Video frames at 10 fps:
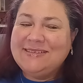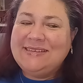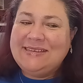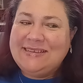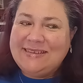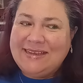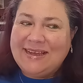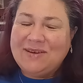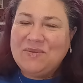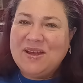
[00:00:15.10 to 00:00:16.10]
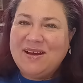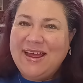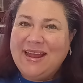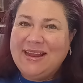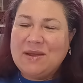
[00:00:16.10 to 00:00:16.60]
Yeah, we all
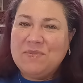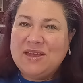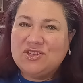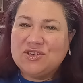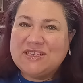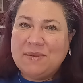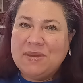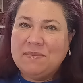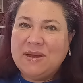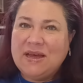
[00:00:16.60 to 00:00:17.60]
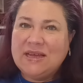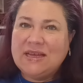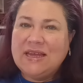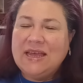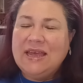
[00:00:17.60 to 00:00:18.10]
had like a major stomach bug,
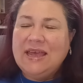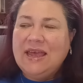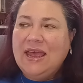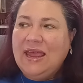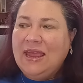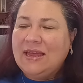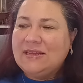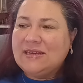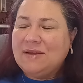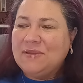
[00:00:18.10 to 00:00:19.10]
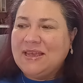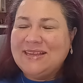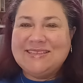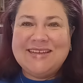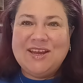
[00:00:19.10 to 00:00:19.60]
and um, the
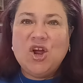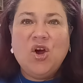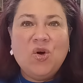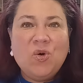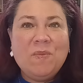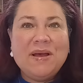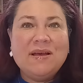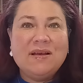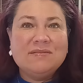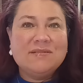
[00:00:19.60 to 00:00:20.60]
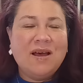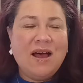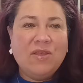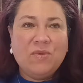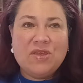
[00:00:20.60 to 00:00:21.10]
kids stayed home
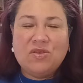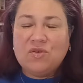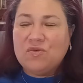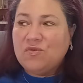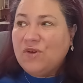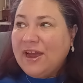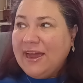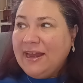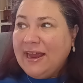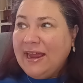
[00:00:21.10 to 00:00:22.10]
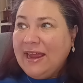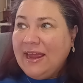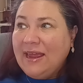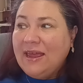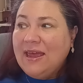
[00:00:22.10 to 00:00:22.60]
all the way through
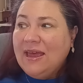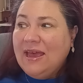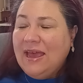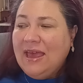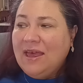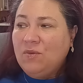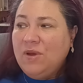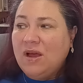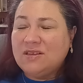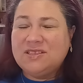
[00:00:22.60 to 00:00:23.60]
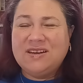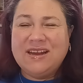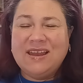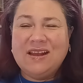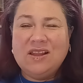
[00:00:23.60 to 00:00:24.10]
Friday, and we all
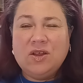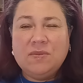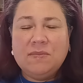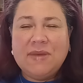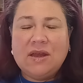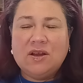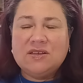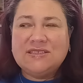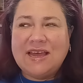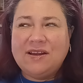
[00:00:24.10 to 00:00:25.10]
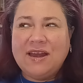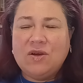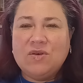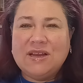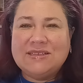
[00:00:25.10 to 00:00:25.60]
started getting a little bit better Saturday
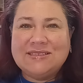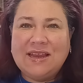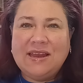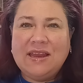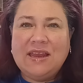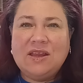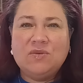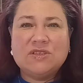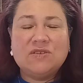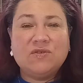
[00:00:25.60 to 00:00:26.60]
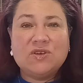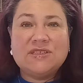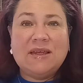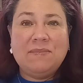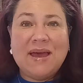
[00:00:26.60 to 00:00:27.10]
going into Sunday, and then it was the
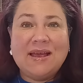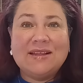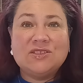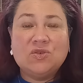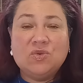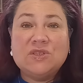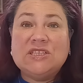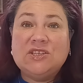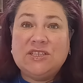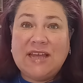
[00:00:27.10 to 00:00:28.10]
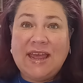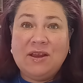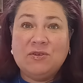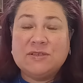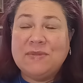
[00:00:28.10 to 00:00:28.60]
first day back at school today,
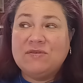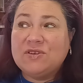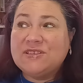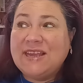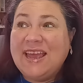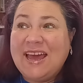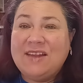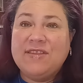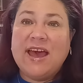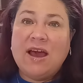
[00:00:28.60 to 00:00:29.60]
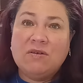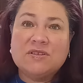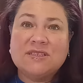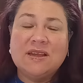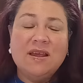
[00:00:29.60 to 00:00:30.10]
and it was my first day out of the
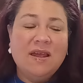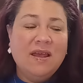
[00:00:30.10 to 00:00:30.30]
house.